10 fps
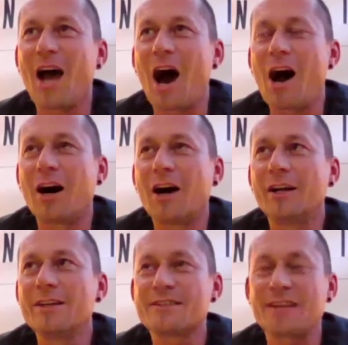
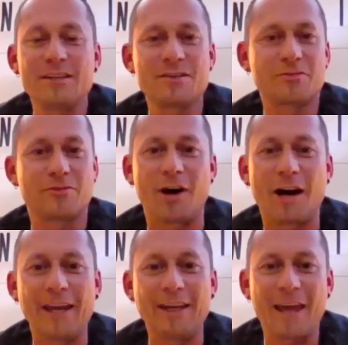are
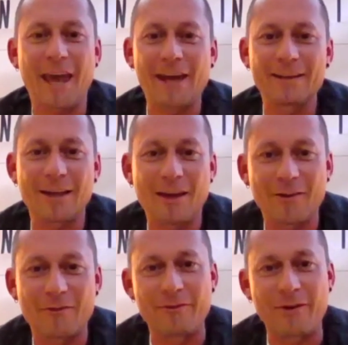satisfied at
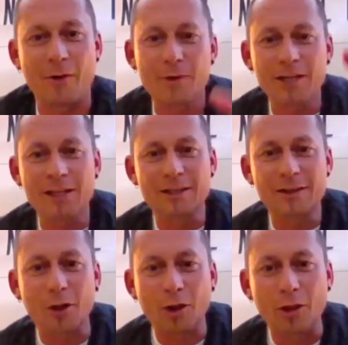a very
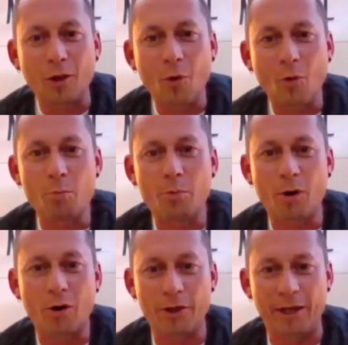low
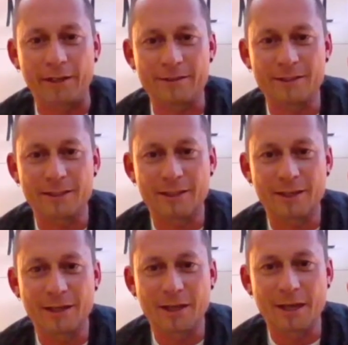point.
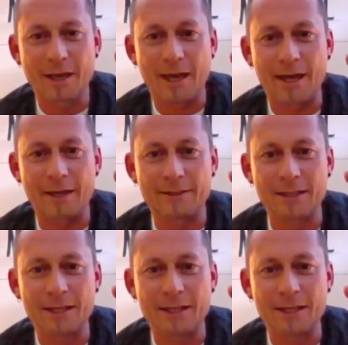And